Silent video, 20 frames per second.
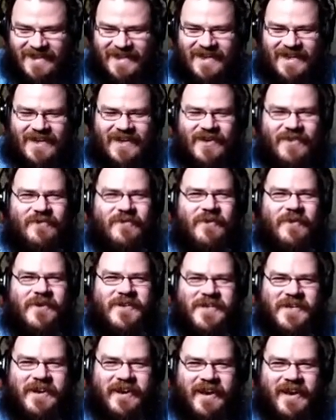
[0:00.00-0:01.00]

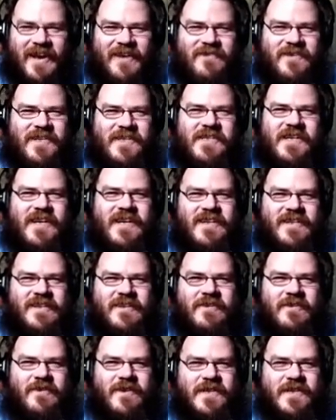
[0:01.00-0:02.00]
I've decided to
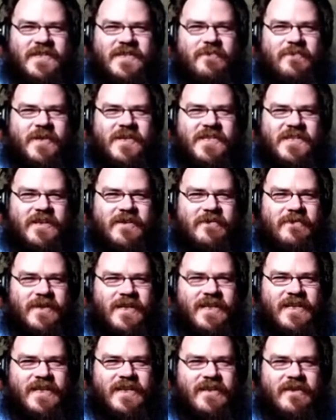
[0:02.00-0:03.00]
do this to myself
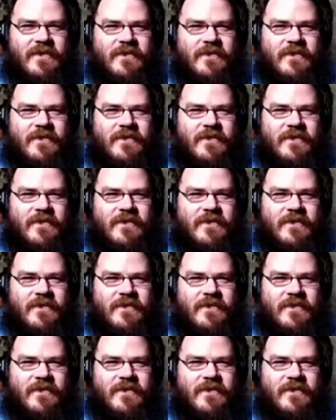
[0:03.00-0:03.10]
again.